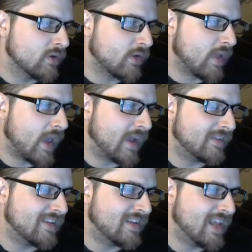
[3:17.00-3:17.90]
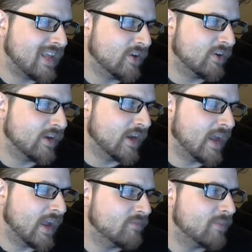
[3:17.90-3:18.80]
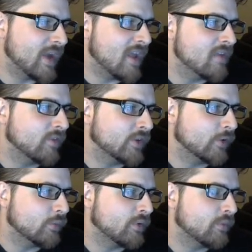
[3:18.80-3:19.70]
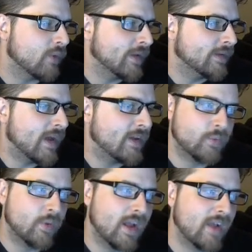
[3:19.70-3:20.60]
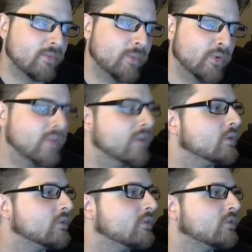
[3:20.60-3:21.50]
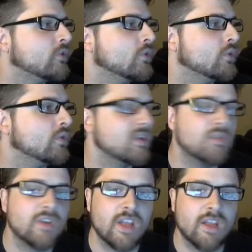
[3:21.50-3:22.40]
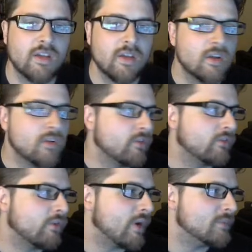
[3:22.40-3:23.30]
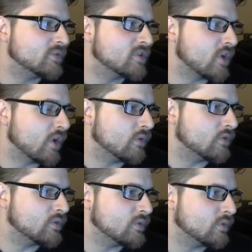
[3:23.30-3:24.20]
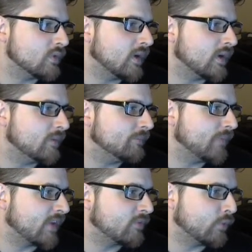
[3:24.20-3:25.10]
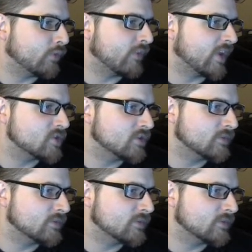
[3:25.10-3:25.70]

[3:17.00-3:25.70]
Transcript: asset here and I have my envelope and I don't want to export those to Unity. So I'm just going to go to export selection.